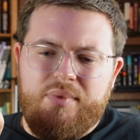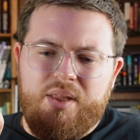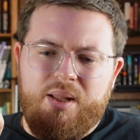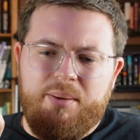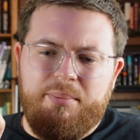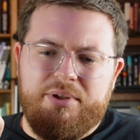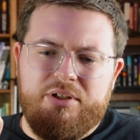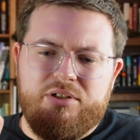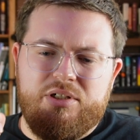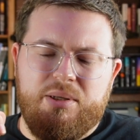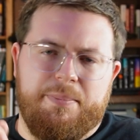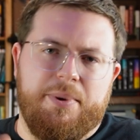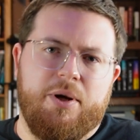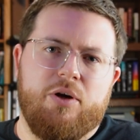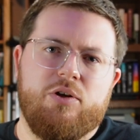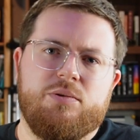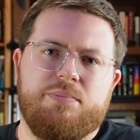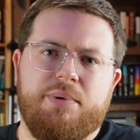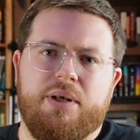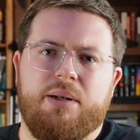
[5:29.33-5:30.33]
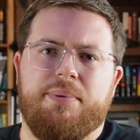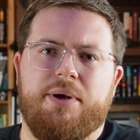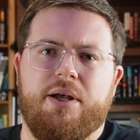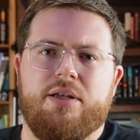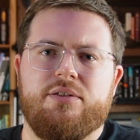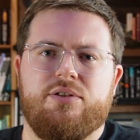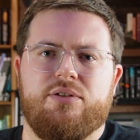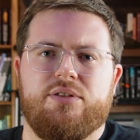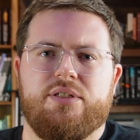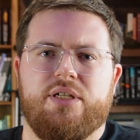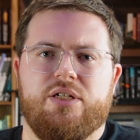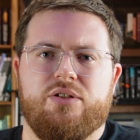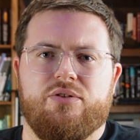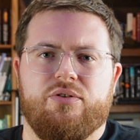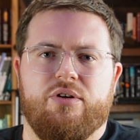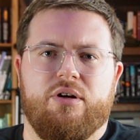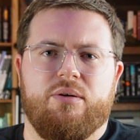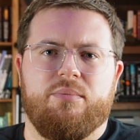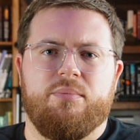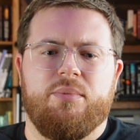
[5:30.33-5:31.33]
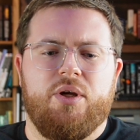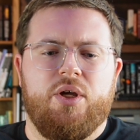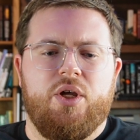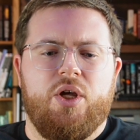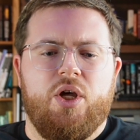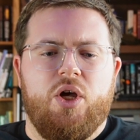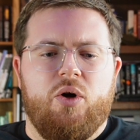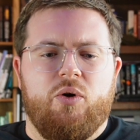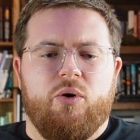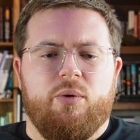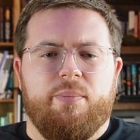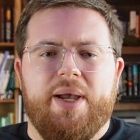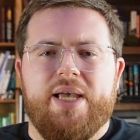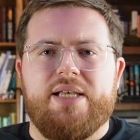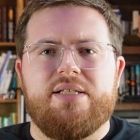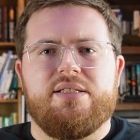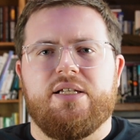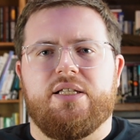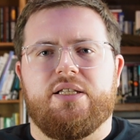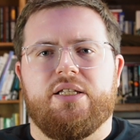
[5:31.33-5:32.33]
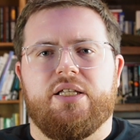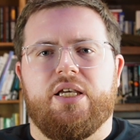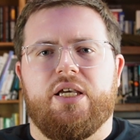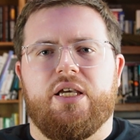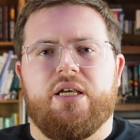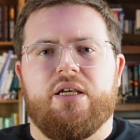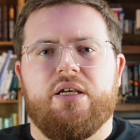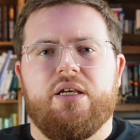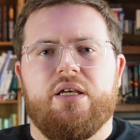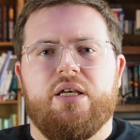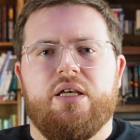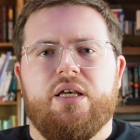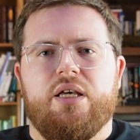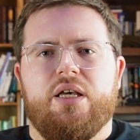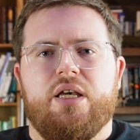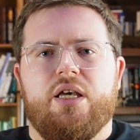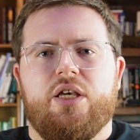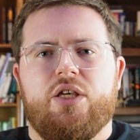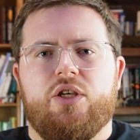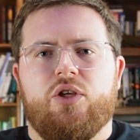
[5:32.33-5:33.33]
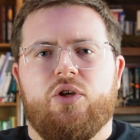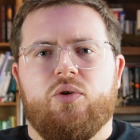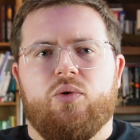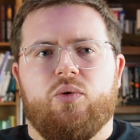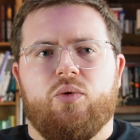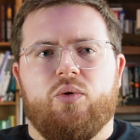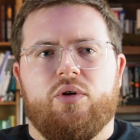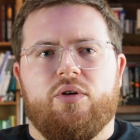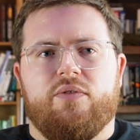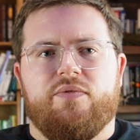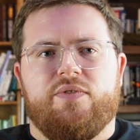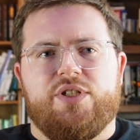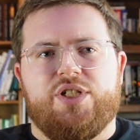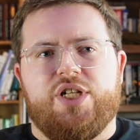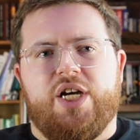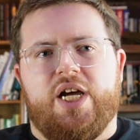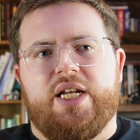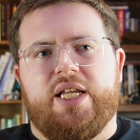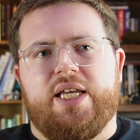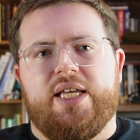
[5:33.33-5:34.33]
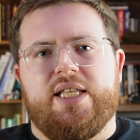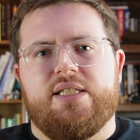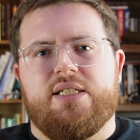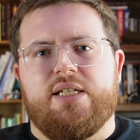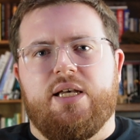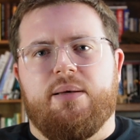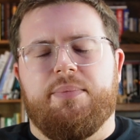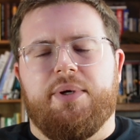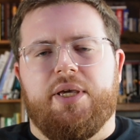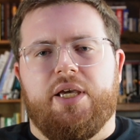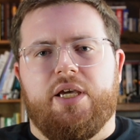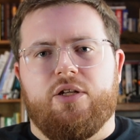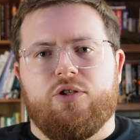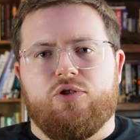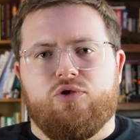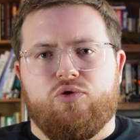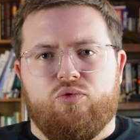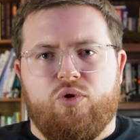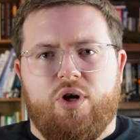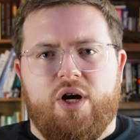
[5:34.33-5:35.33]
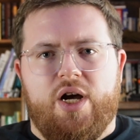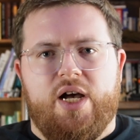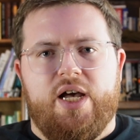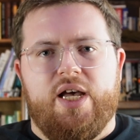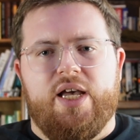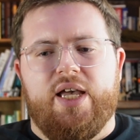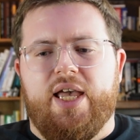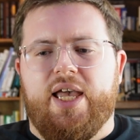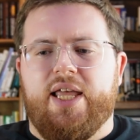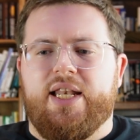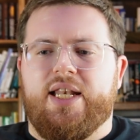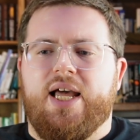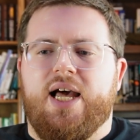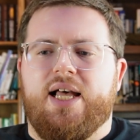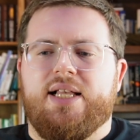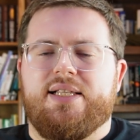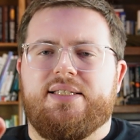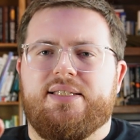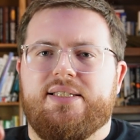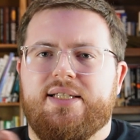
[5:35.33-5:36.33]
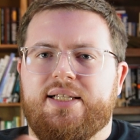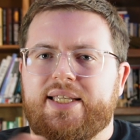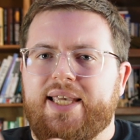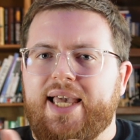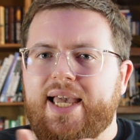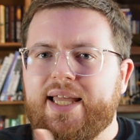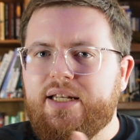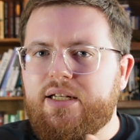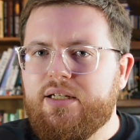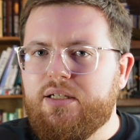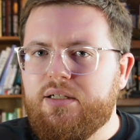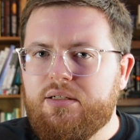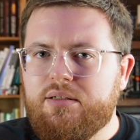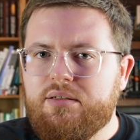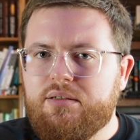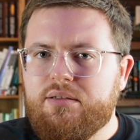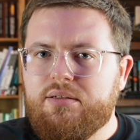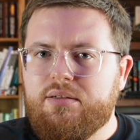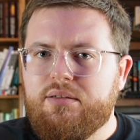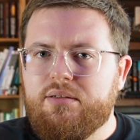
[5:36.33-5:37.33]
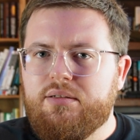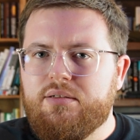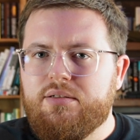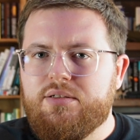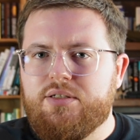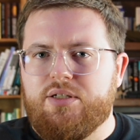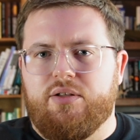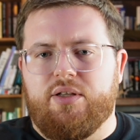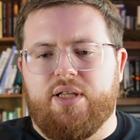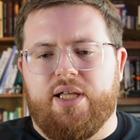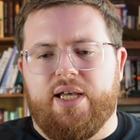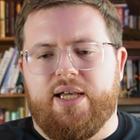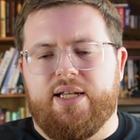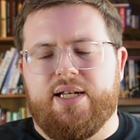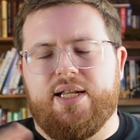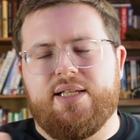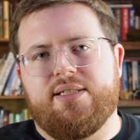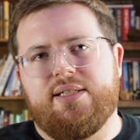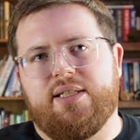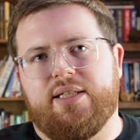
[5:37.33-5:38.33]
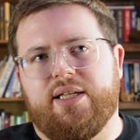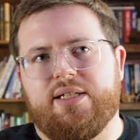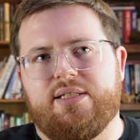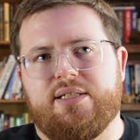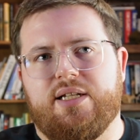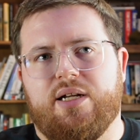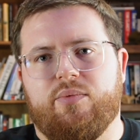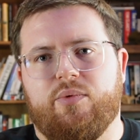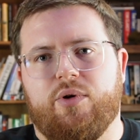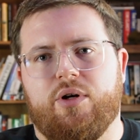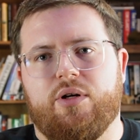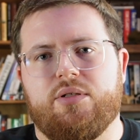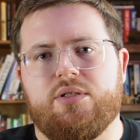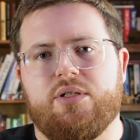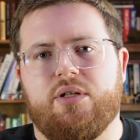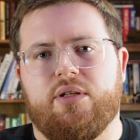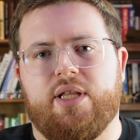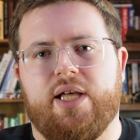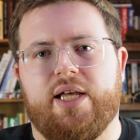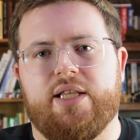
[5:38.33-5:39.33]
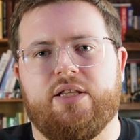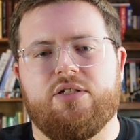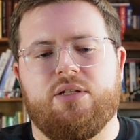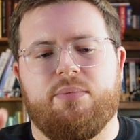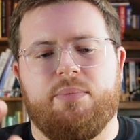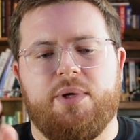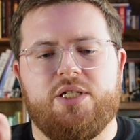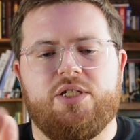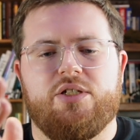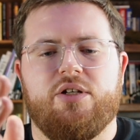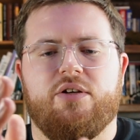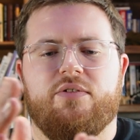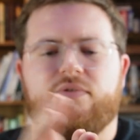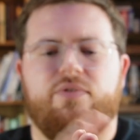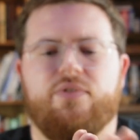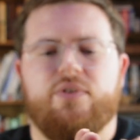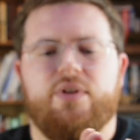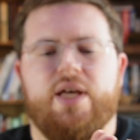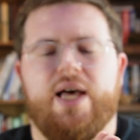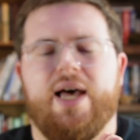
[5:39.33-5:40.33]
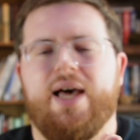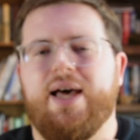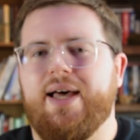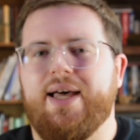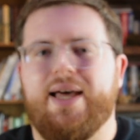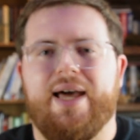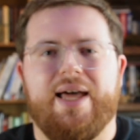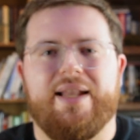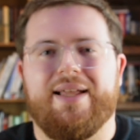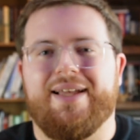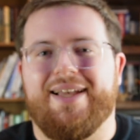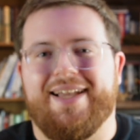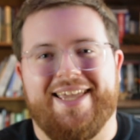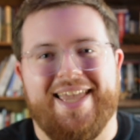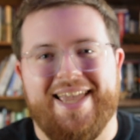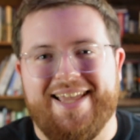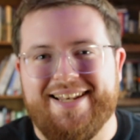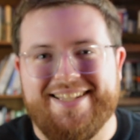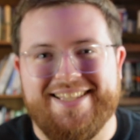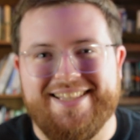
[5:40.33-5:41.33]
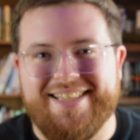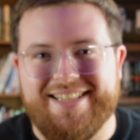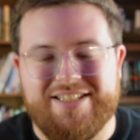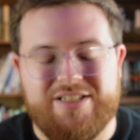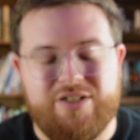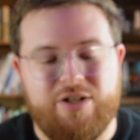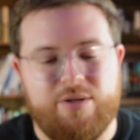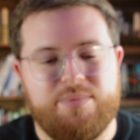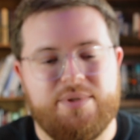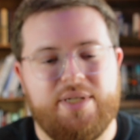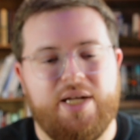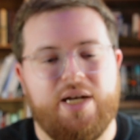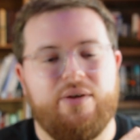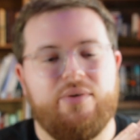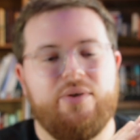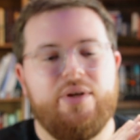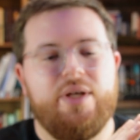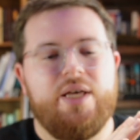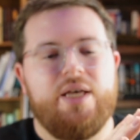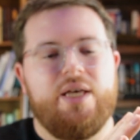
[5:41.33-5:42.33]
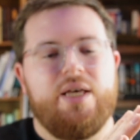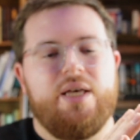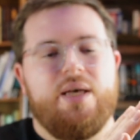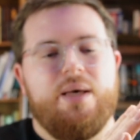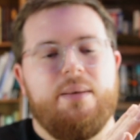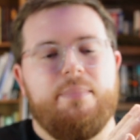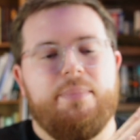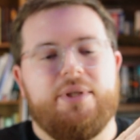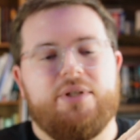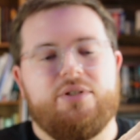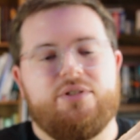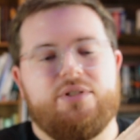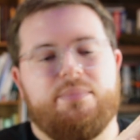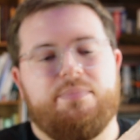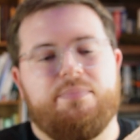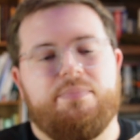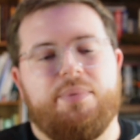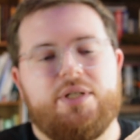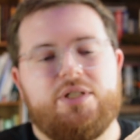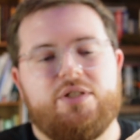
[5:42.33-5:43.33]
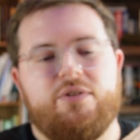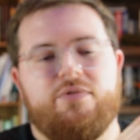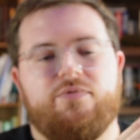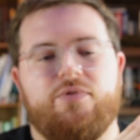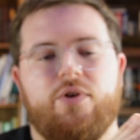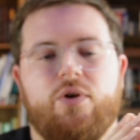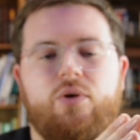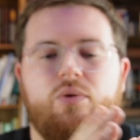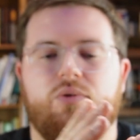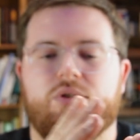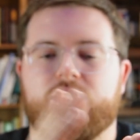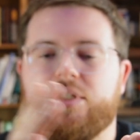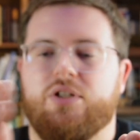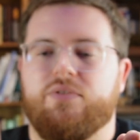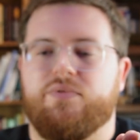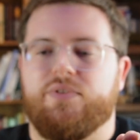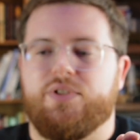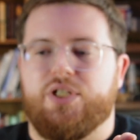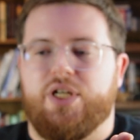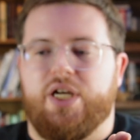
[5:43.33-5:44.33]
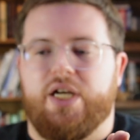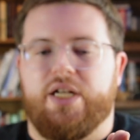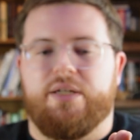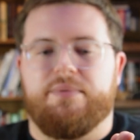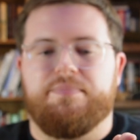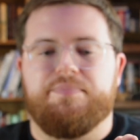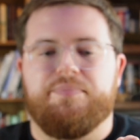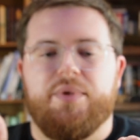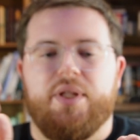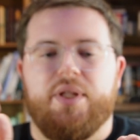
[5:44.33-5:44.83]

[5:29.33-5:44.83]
But there's a postmenopausal syndrome where basically your vagina ends up being dry and not ciliated. So like, not ciliated is that word. So like there's a bunch of, I can't get into the terms now, but there's a bunch of folds in your vagina.